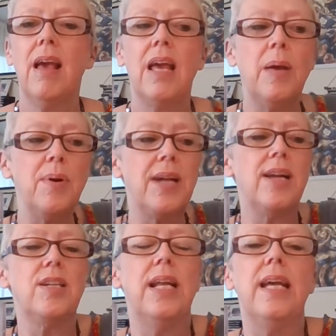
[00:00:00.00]
He would
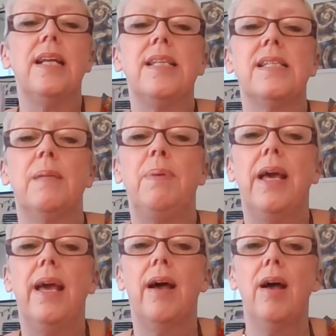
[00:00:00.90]
actually
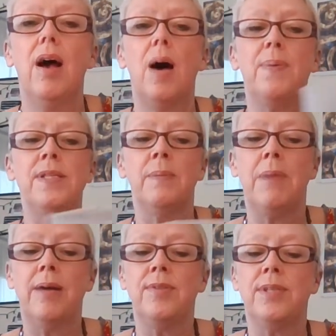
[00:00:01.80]
disappear up into
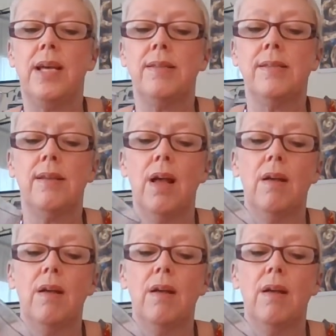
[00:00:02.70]
mountains